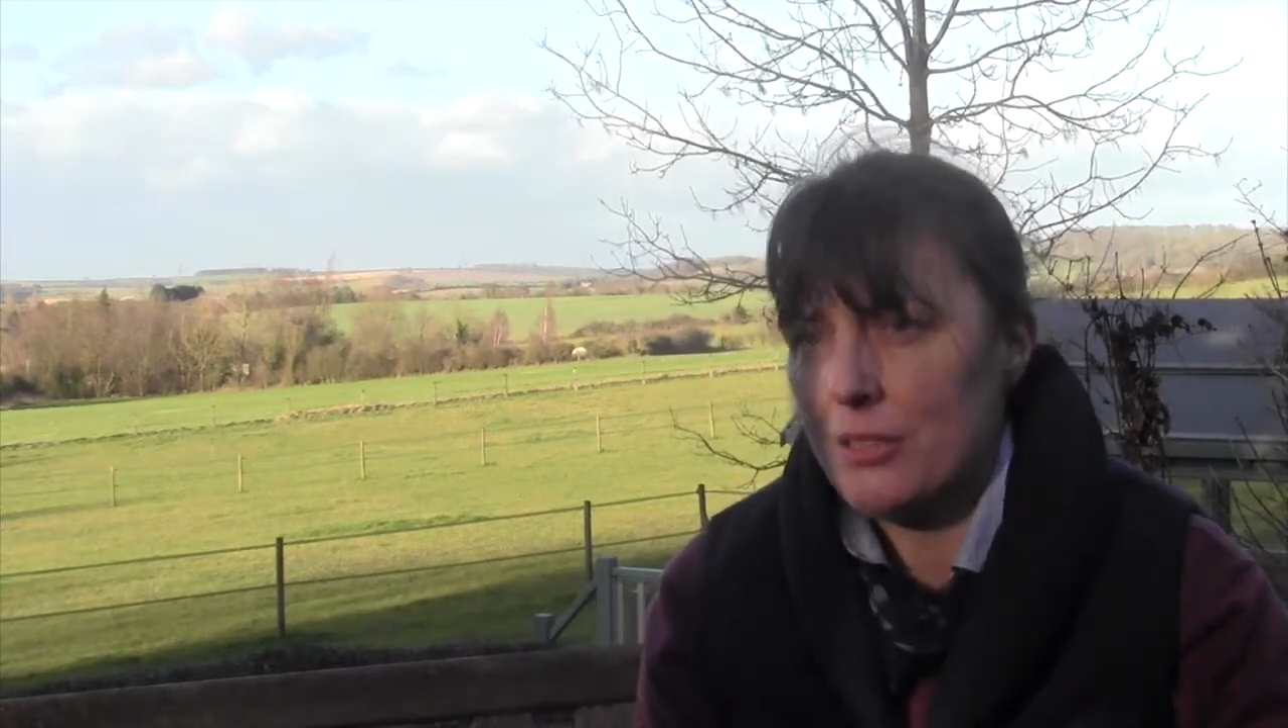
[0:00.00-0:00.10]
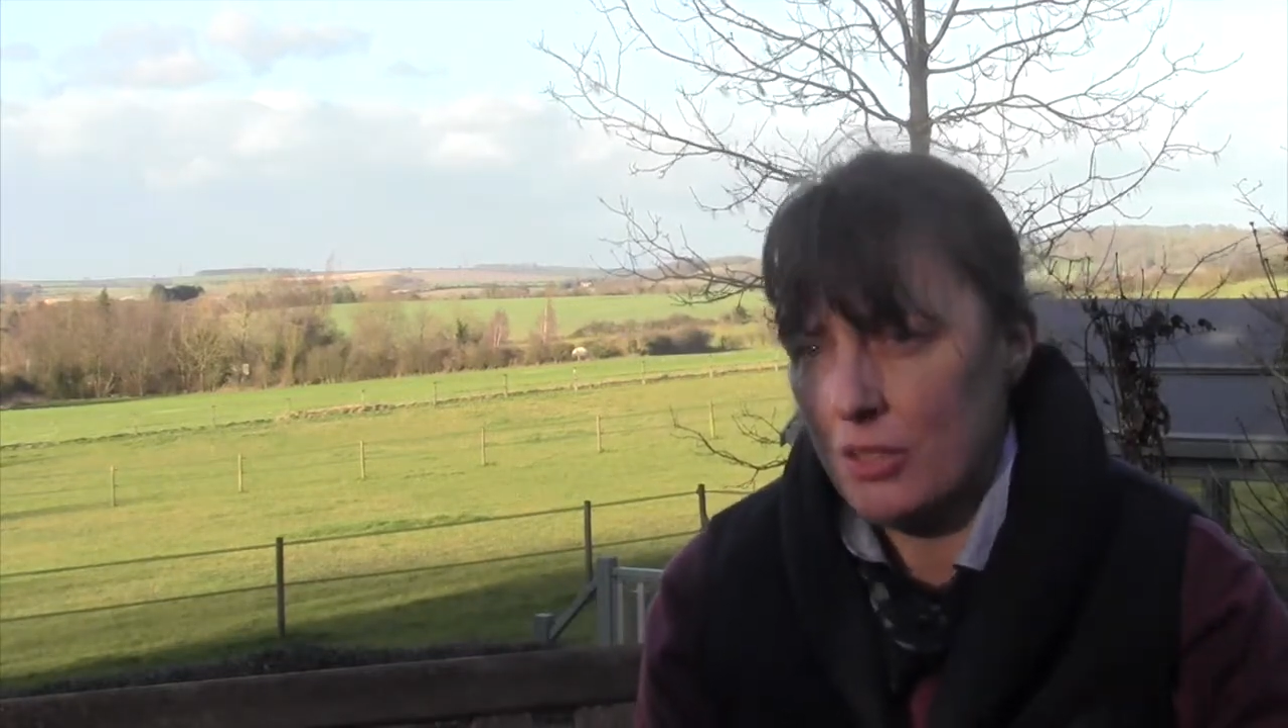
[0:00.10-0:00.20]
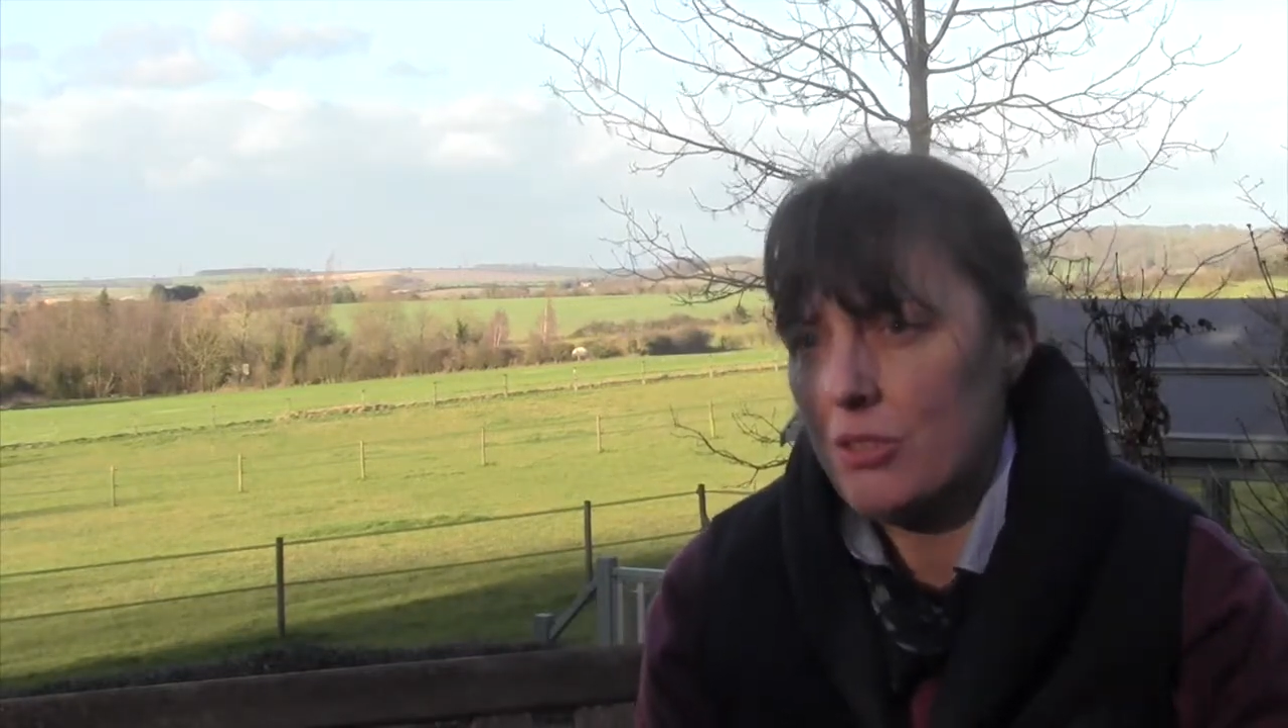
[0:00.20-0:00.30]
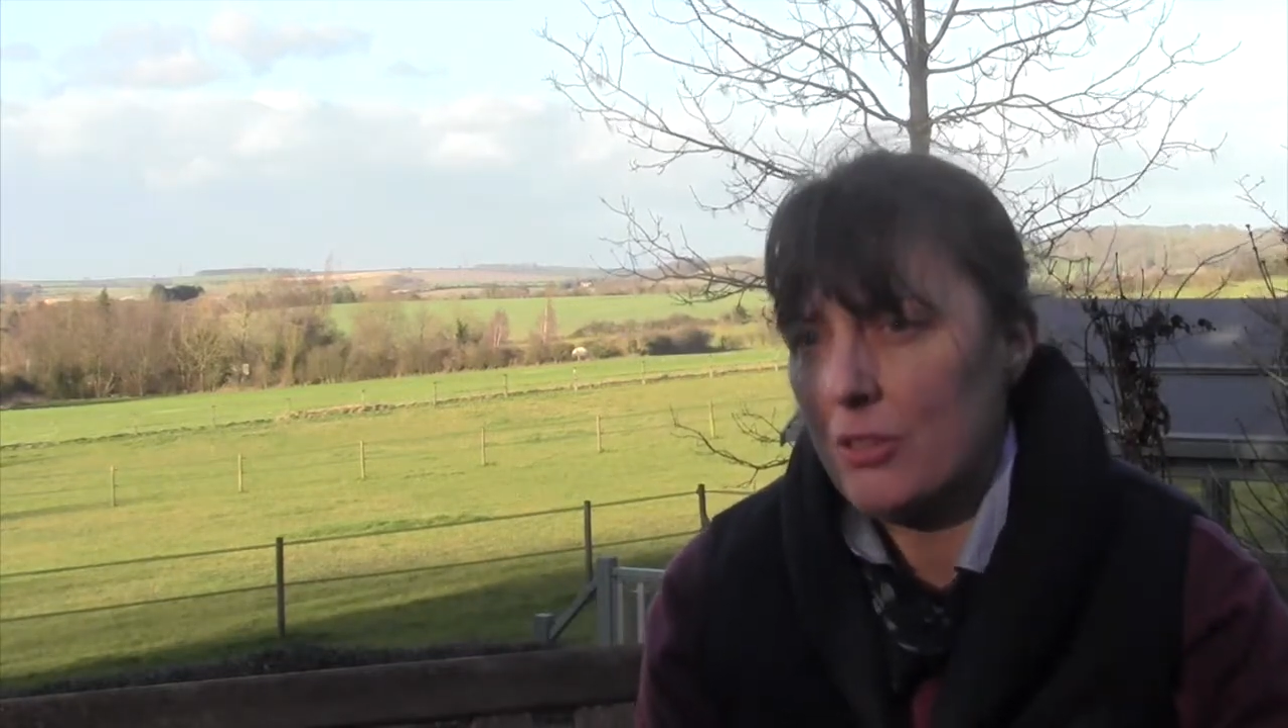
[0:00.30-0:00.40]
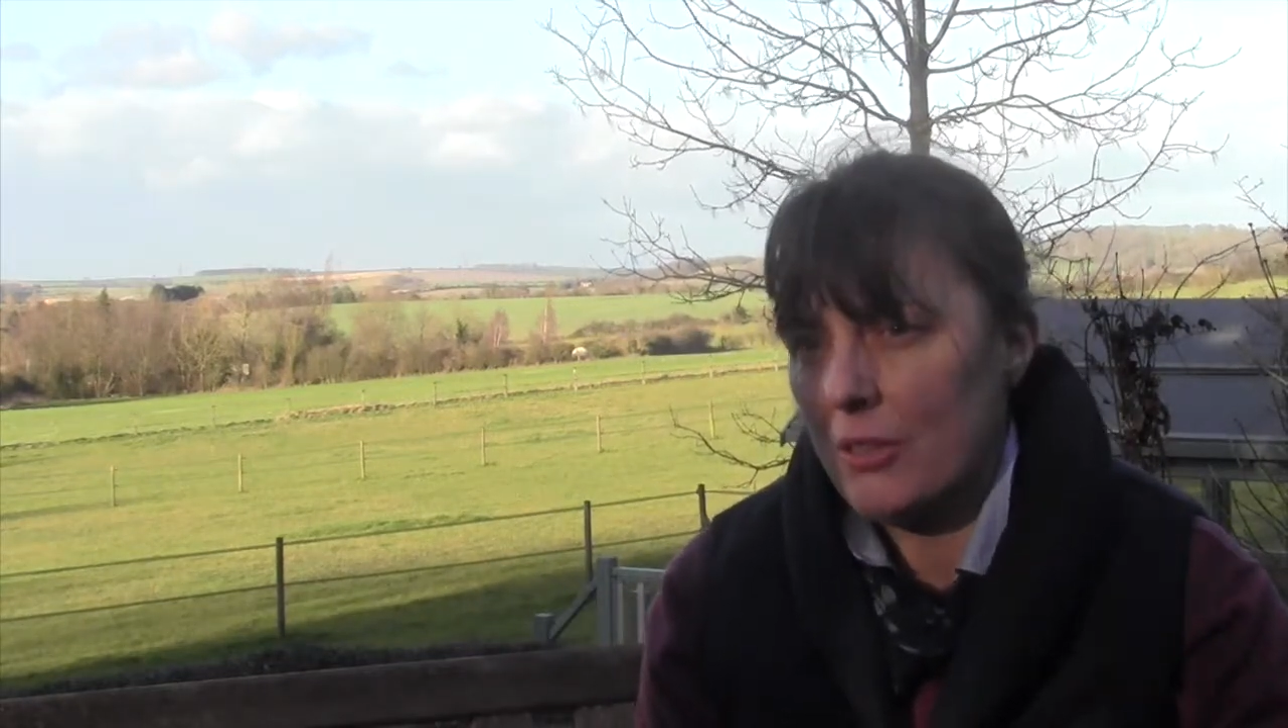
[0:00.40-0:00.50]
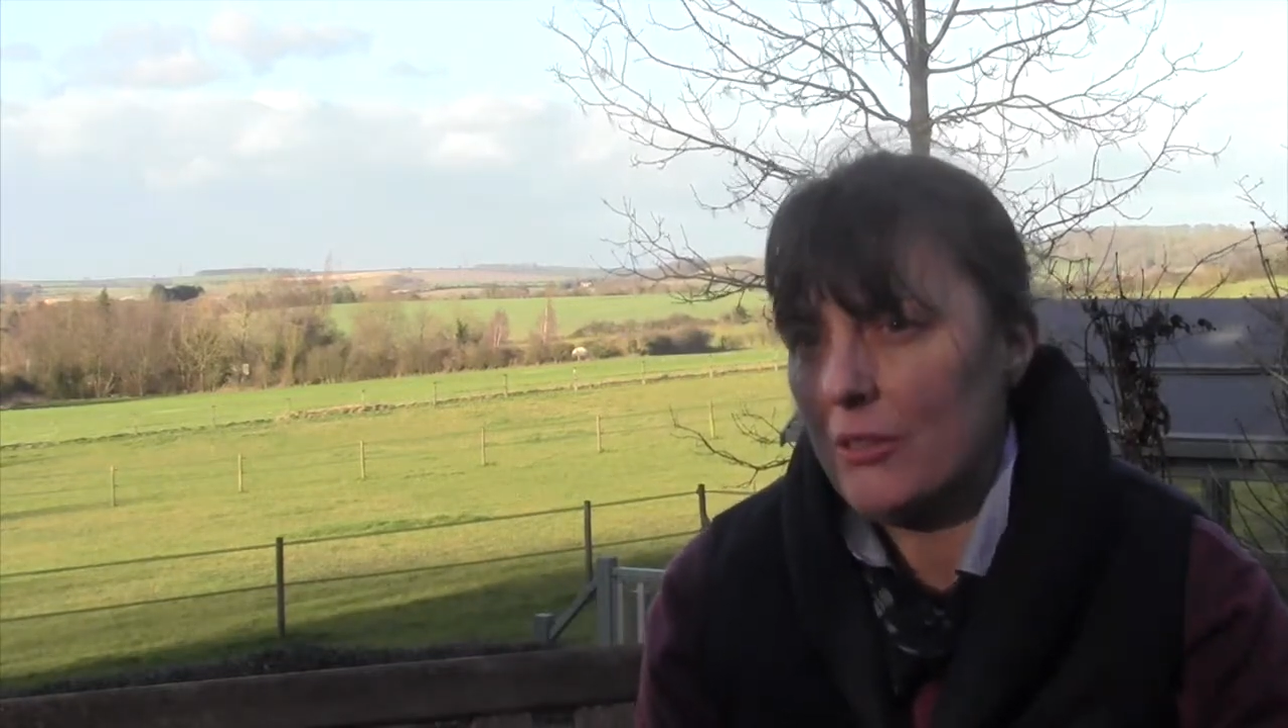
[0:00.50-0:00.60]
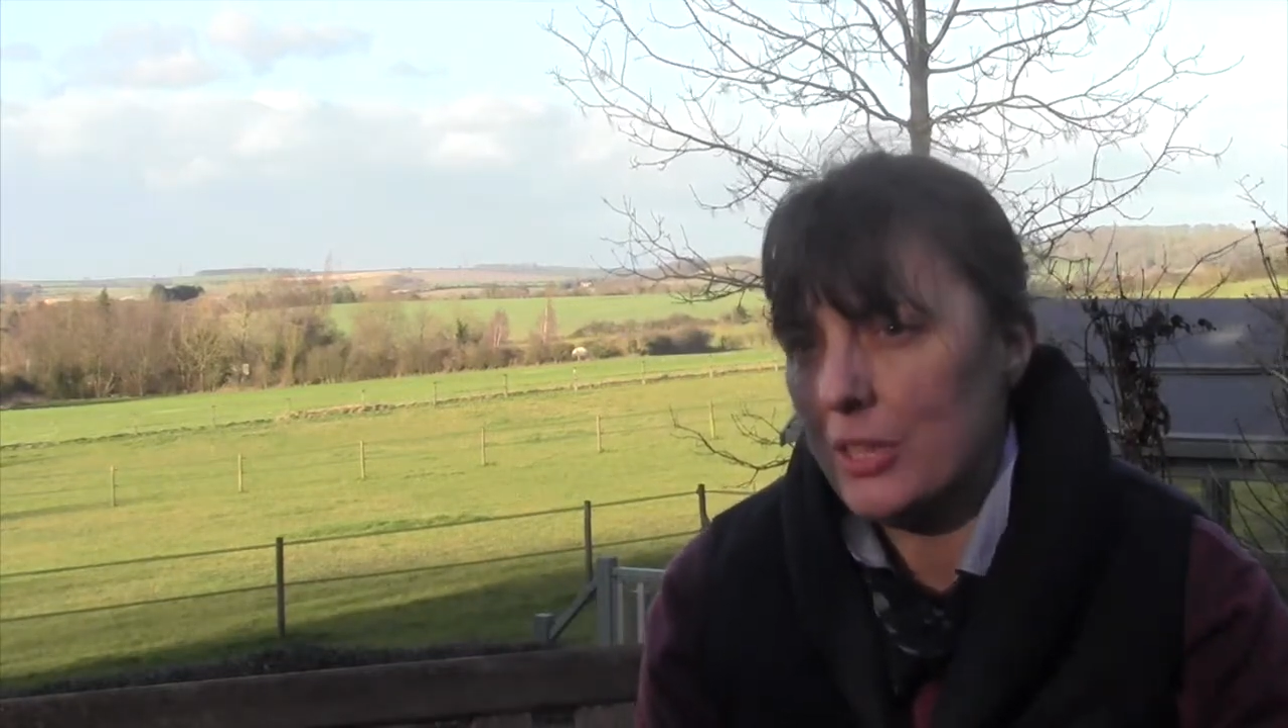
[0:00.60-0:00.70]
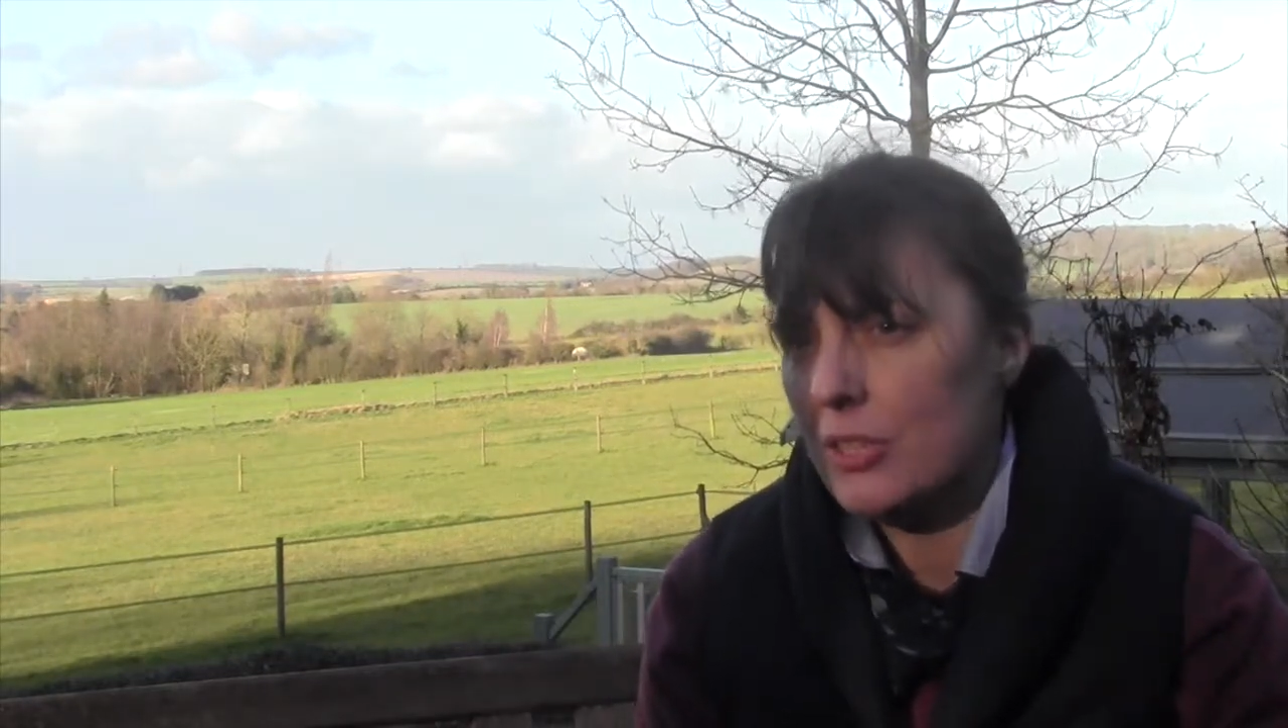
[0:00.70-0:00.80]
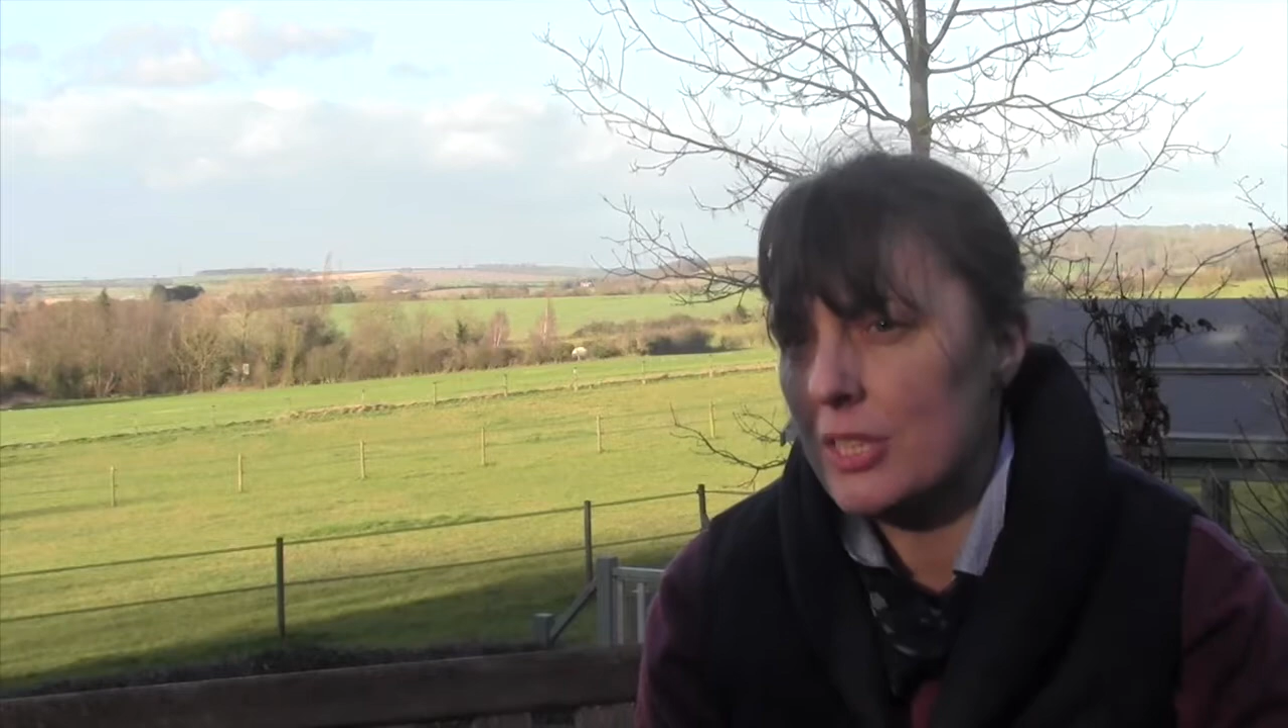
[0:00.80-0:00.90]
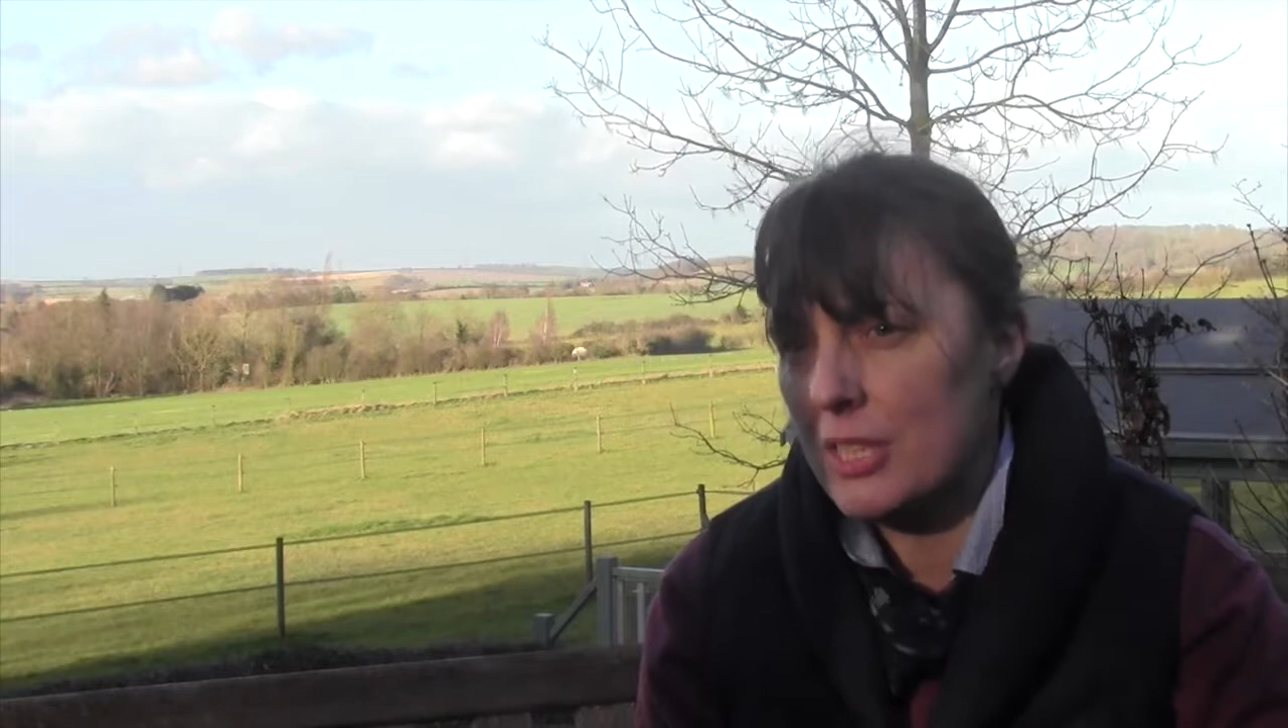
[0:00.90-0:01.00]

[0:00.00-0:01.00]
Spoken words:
stood her in good